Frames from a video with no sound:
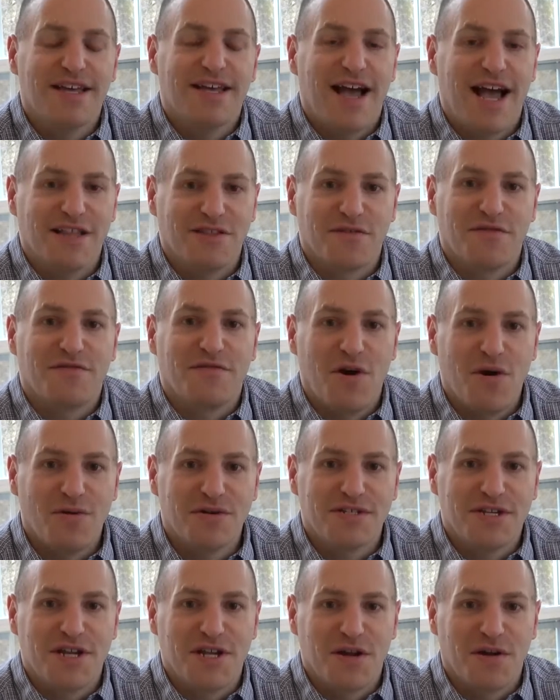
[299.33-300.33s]
I look
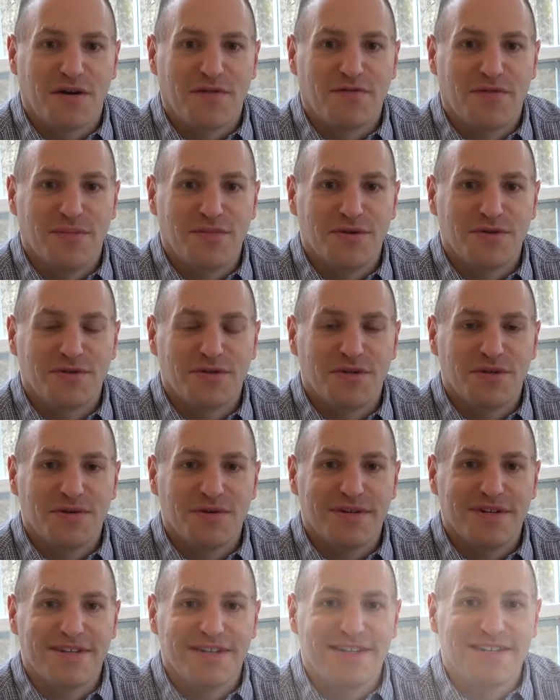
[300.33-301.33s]
forward to hearing from you
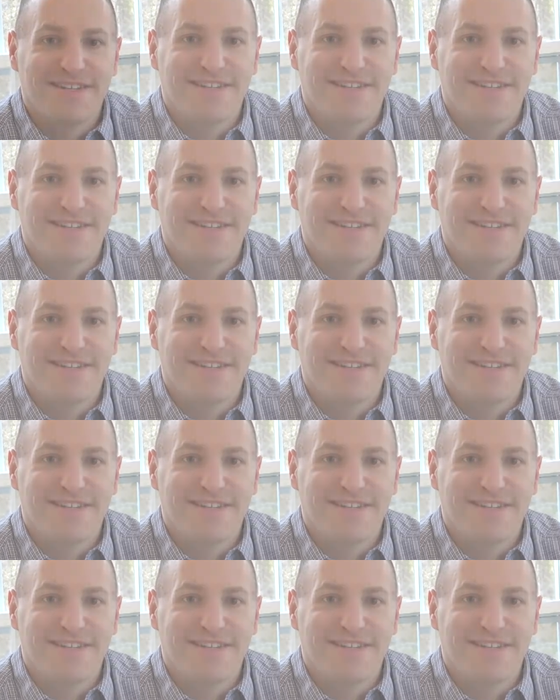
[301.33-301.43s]
soon.